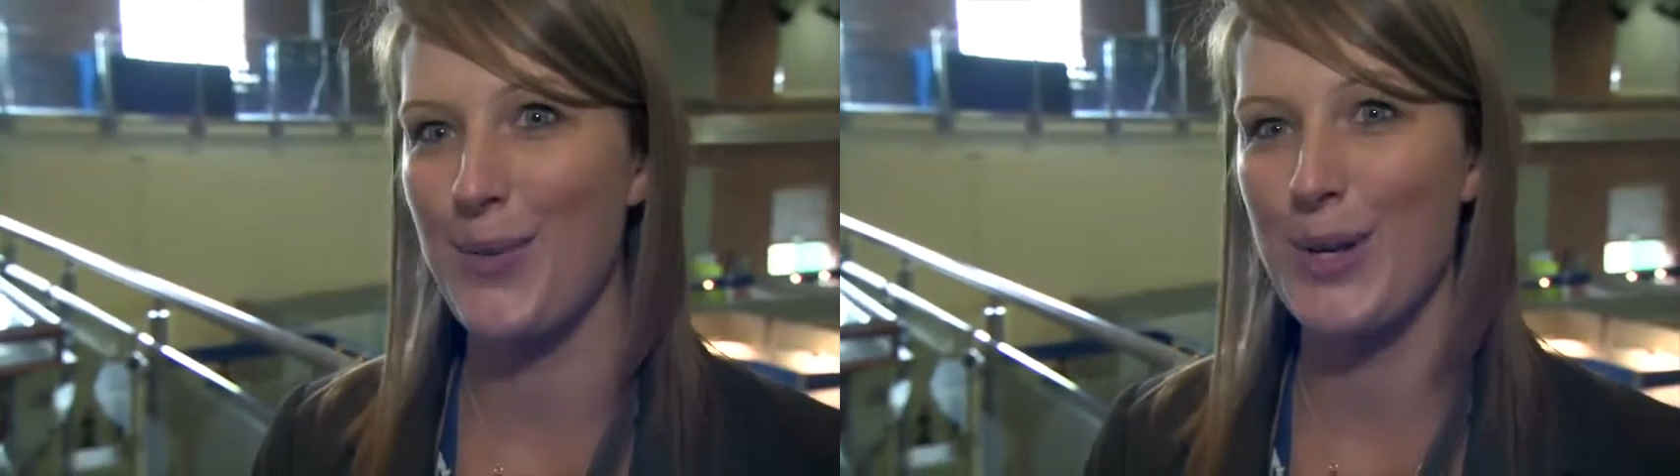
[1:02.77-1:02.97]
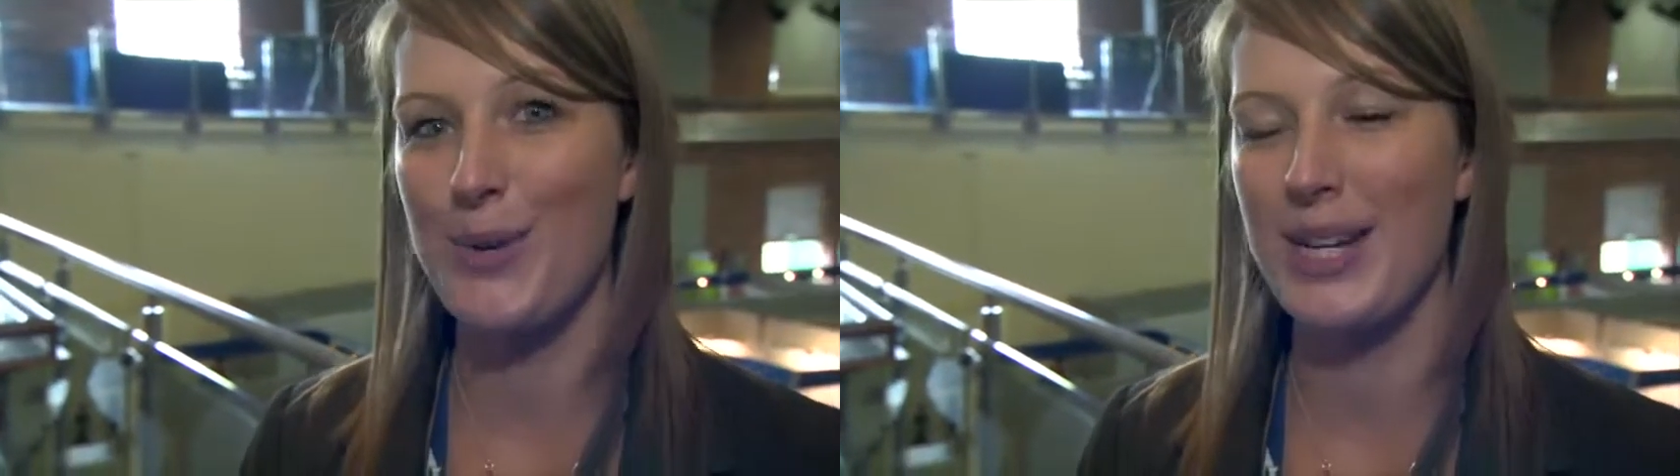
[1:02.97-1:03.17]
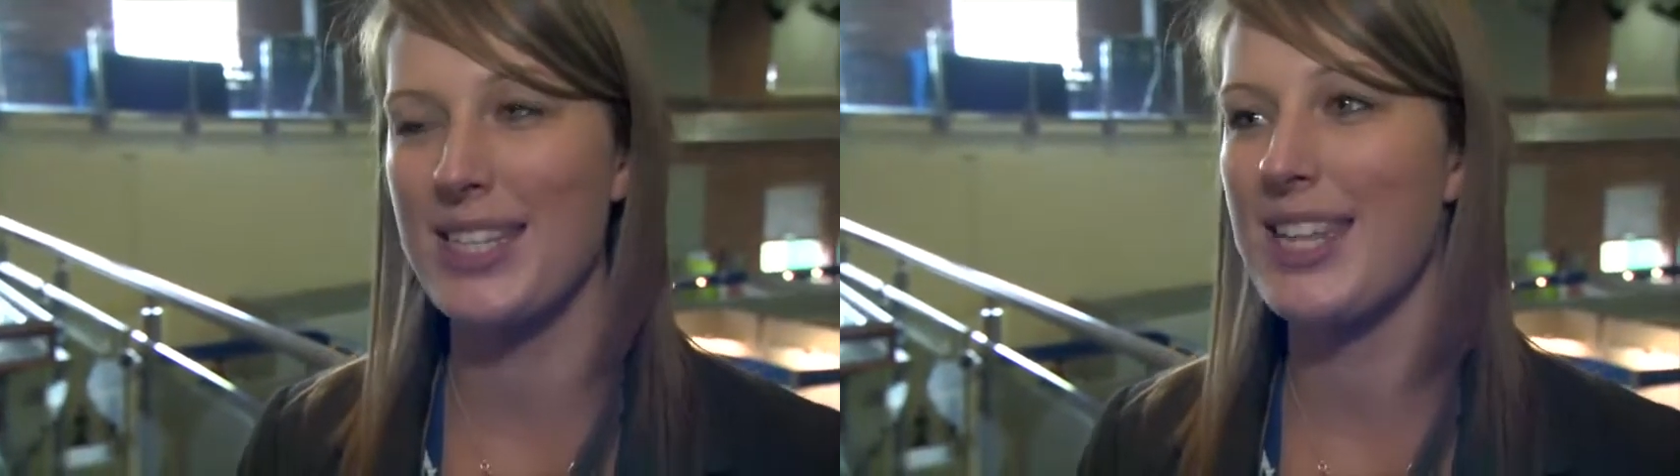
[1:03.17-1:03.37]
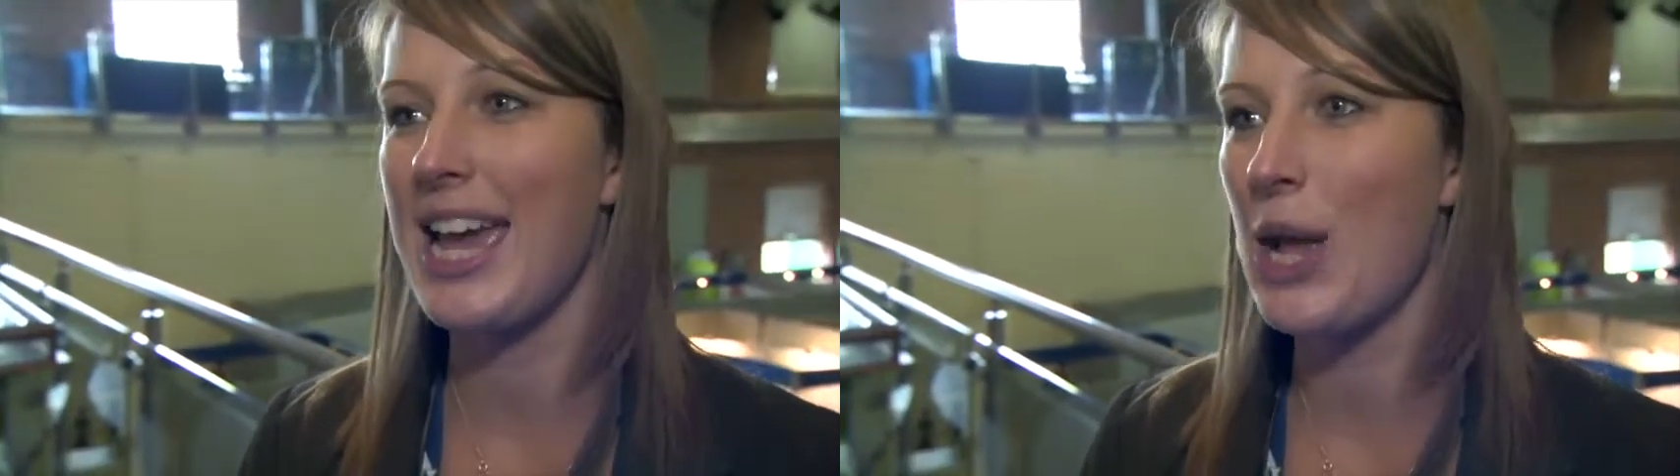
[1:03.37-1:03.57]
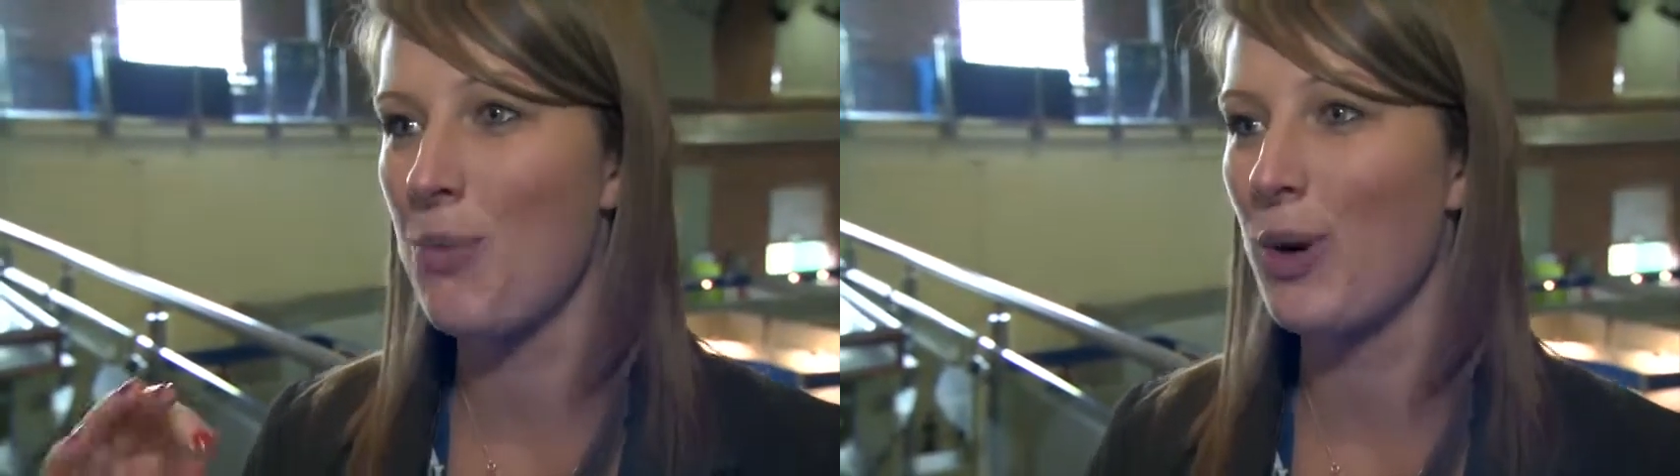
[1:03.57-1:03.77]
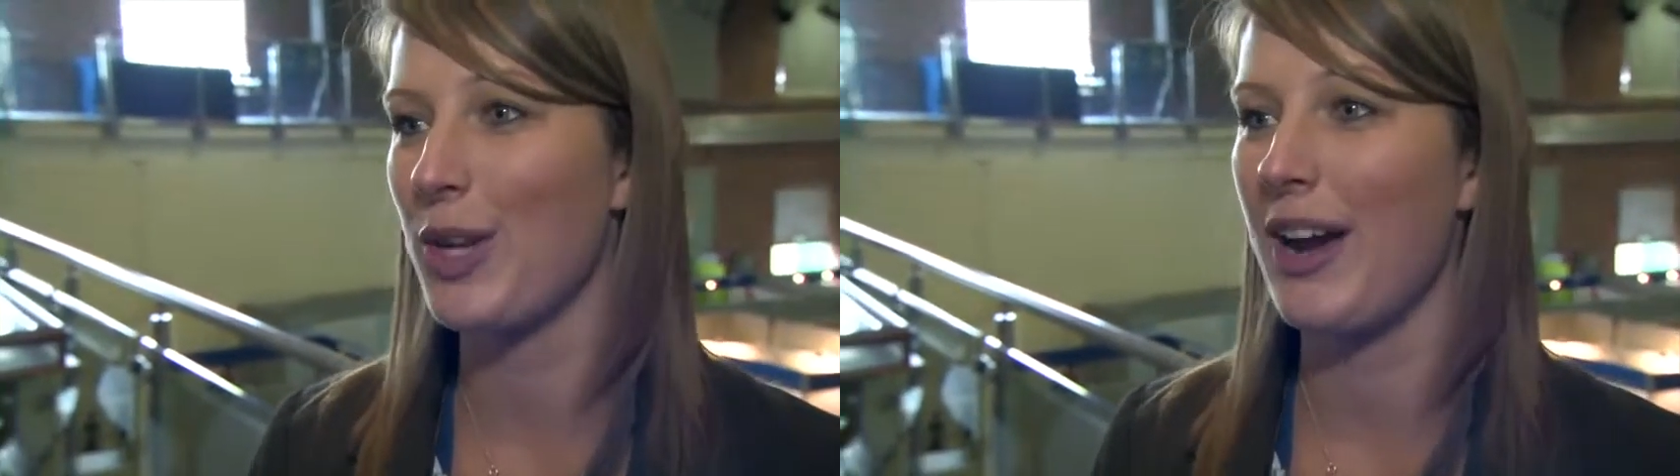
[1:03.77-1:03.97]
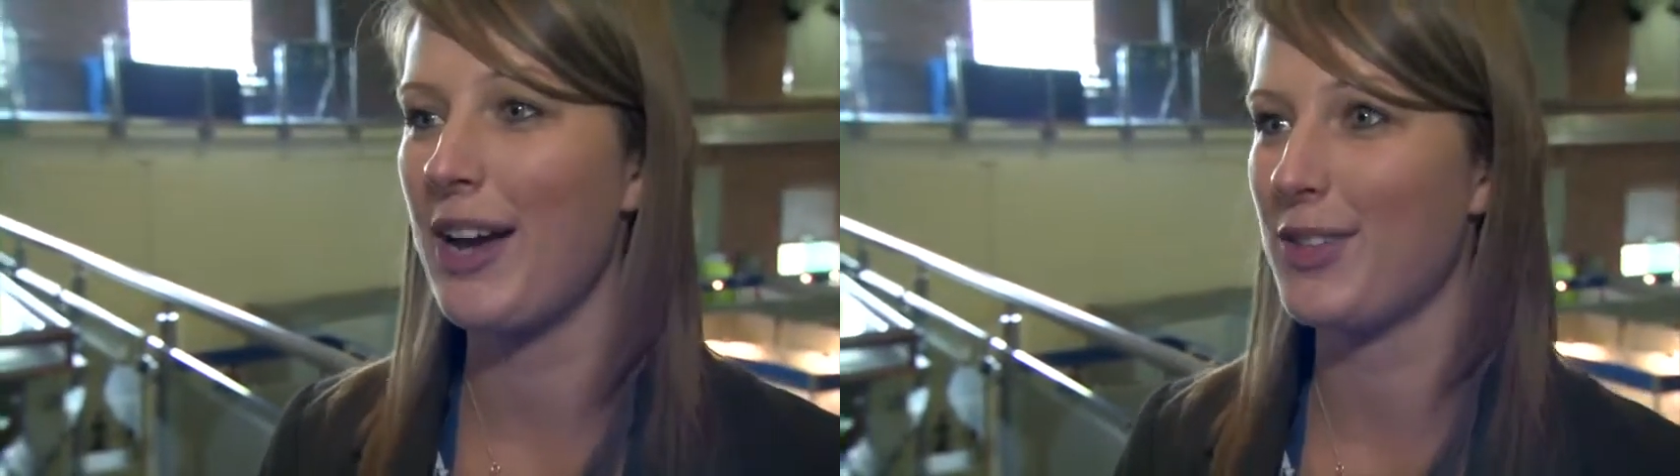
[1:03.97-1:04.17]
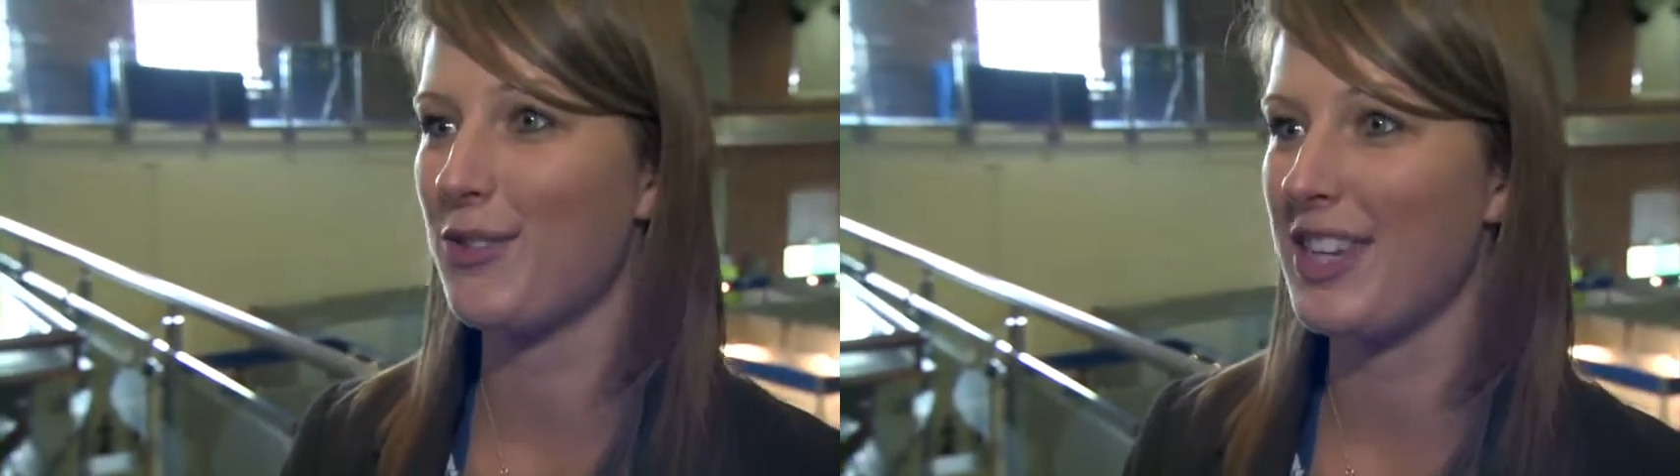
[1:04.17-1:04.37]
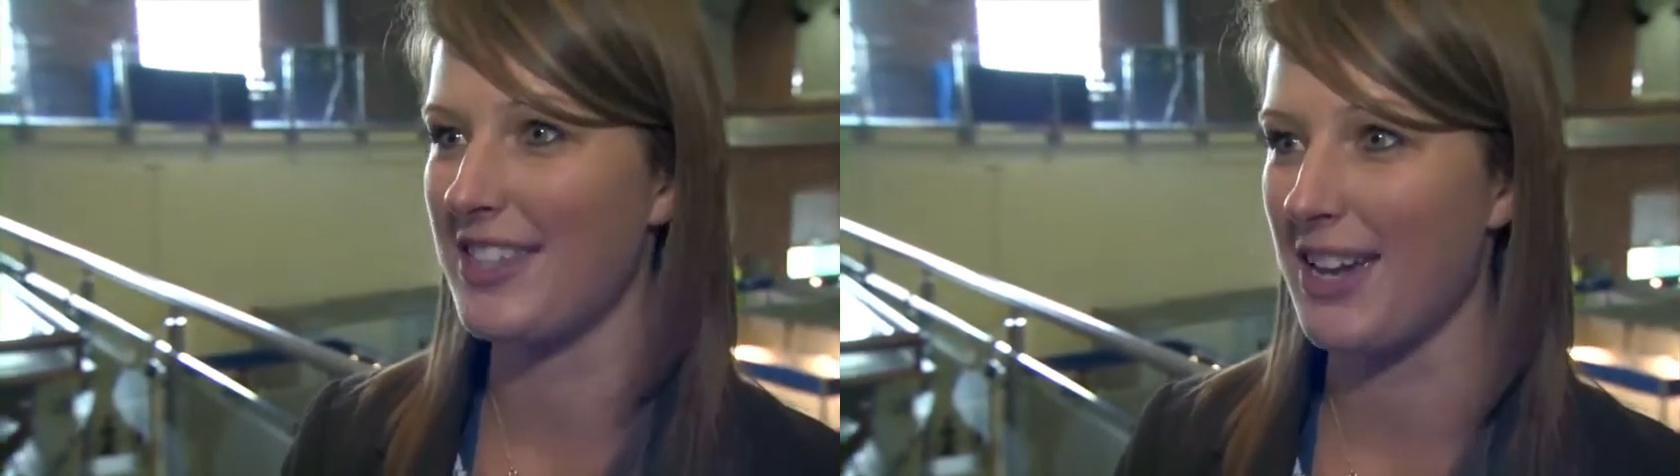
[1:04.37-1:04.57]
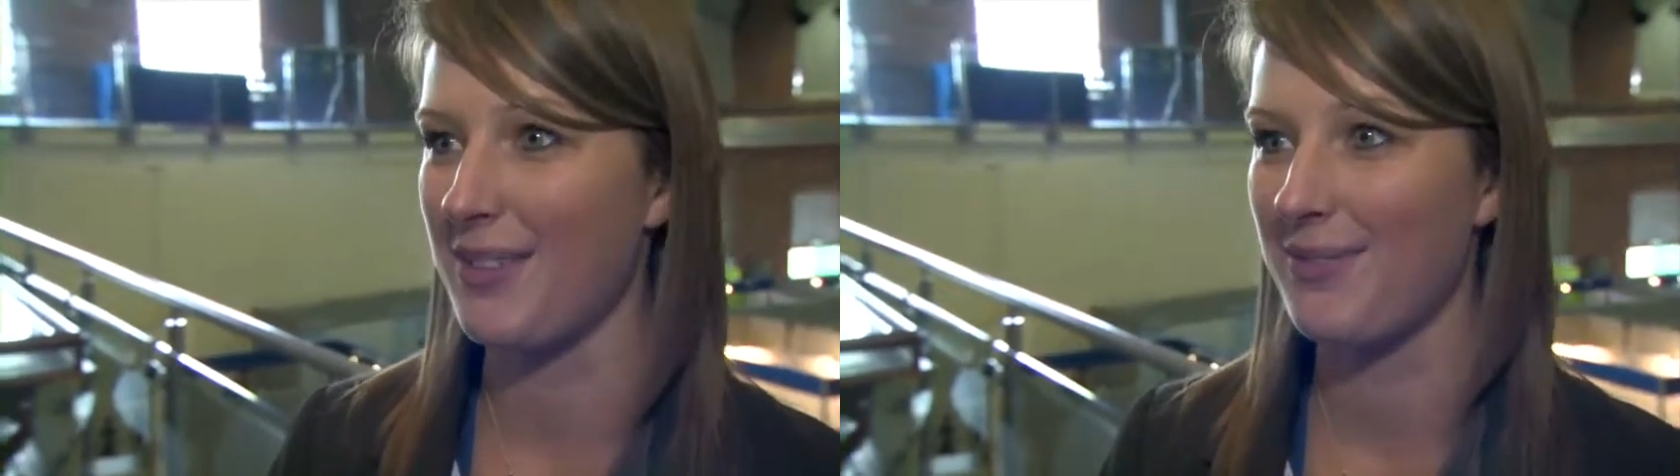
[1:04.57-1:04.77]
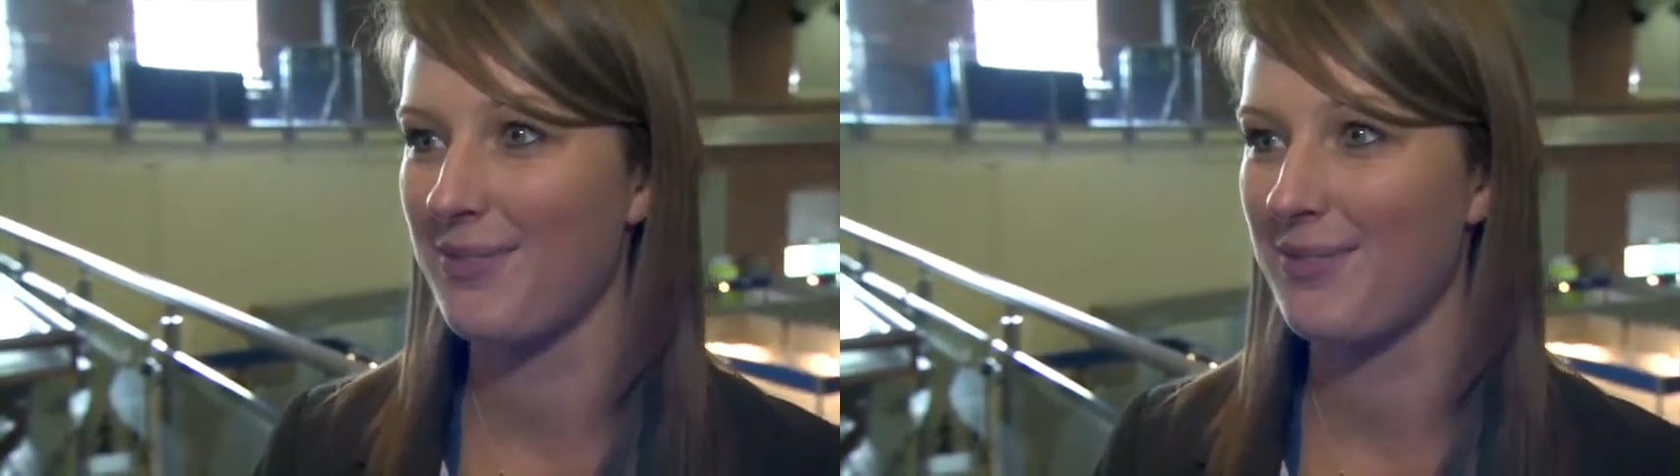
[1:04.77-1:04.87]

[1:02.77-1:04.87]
what you want to say and what you're after for the day.